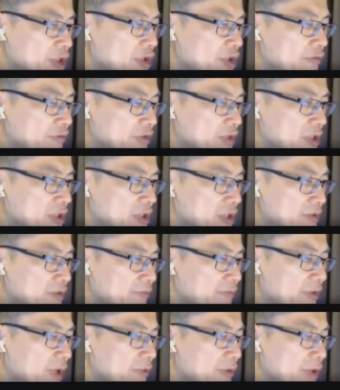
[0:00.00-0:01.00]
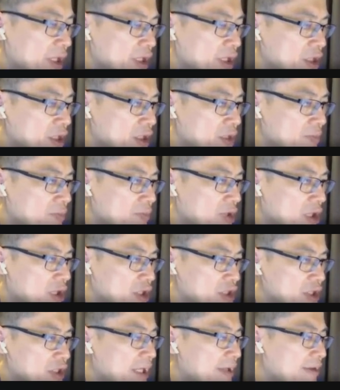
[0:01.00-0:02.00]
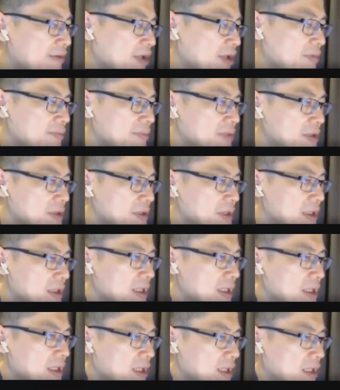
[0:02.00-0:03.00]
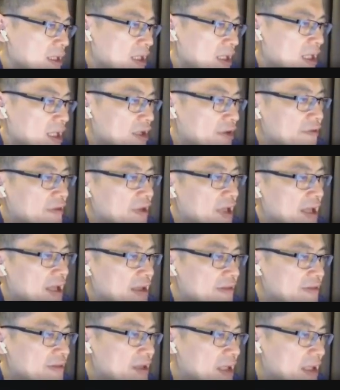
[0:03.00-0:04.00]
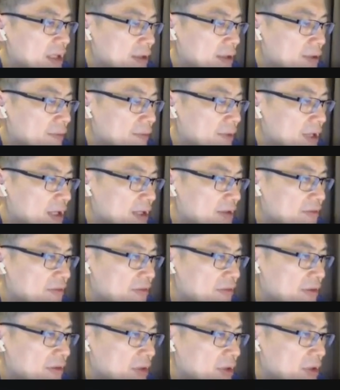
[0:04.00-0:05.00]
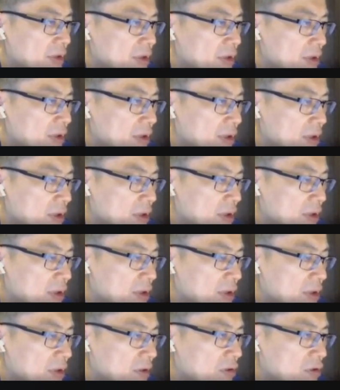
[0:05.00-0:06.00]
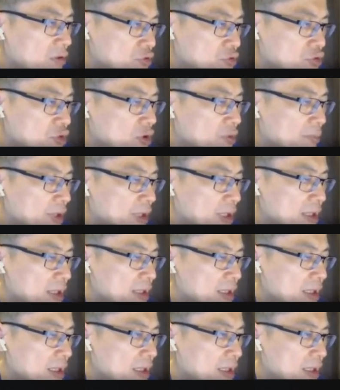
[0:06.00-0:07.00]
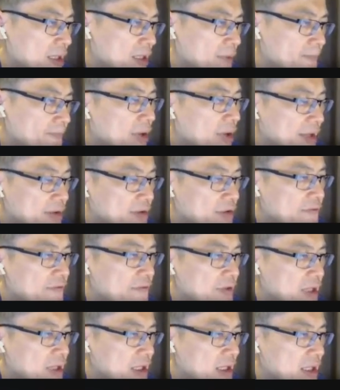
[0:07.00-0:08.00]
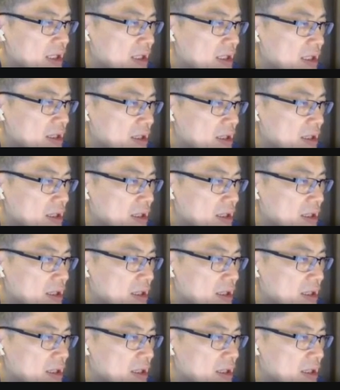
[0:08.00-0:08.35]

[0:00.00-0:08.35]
of the variation margin example, if there is an increase or drop in the price of the